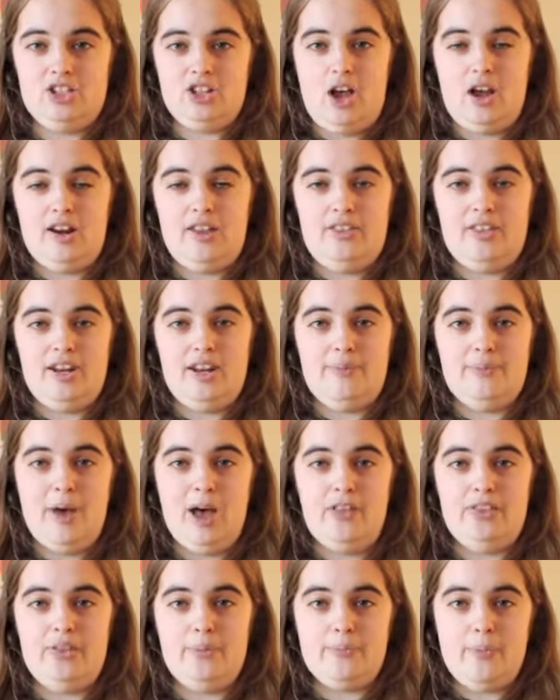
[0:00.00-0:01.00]
Jonathan
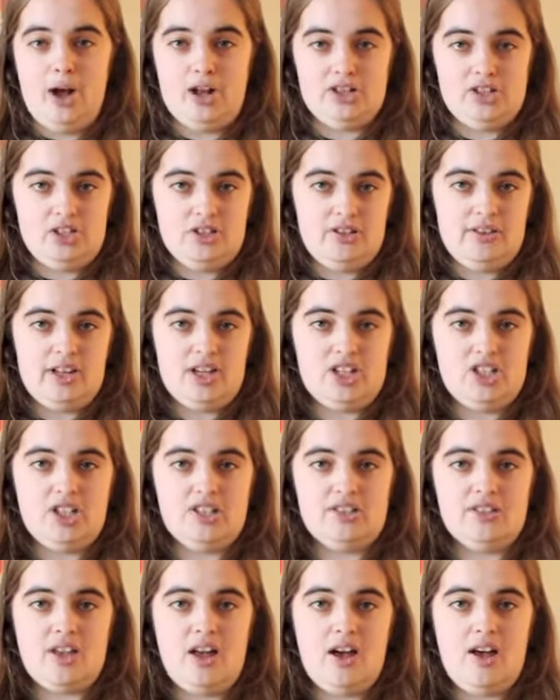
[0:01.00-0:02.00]
about the monster that she
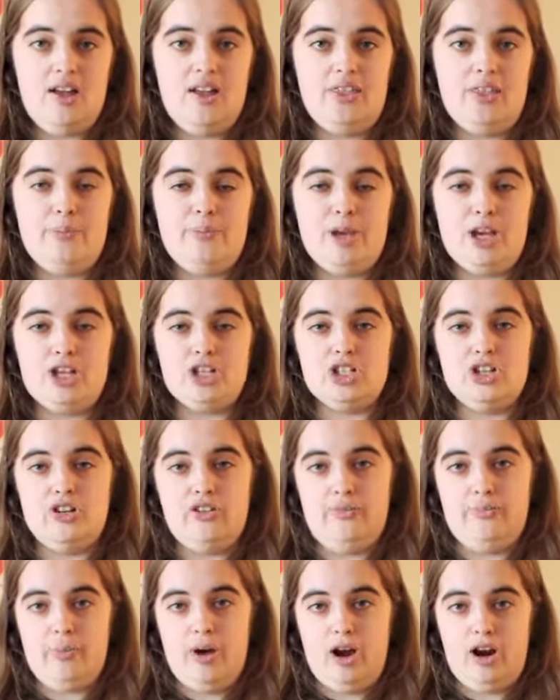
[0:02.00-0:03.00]
saw in the picture
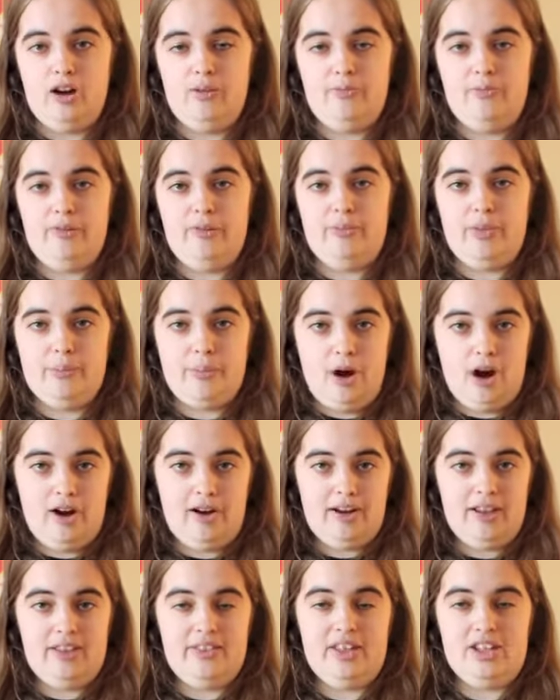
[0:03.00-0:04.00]
of Barb from the
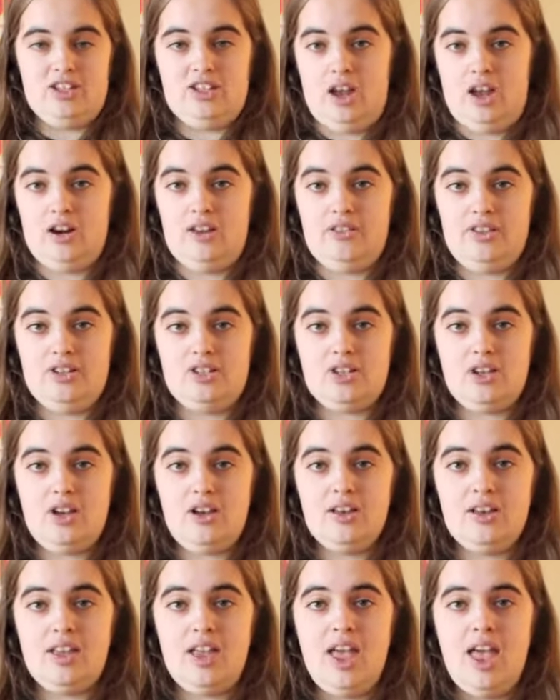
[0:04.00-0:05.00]
party that Jonathan
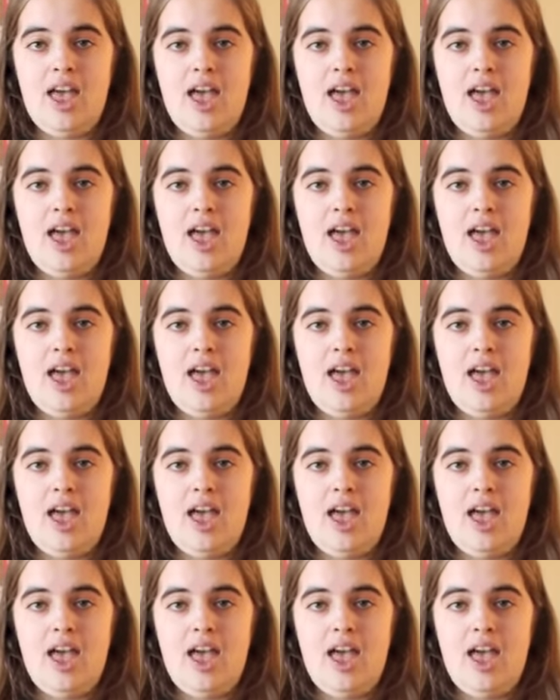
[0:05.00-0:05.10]
took,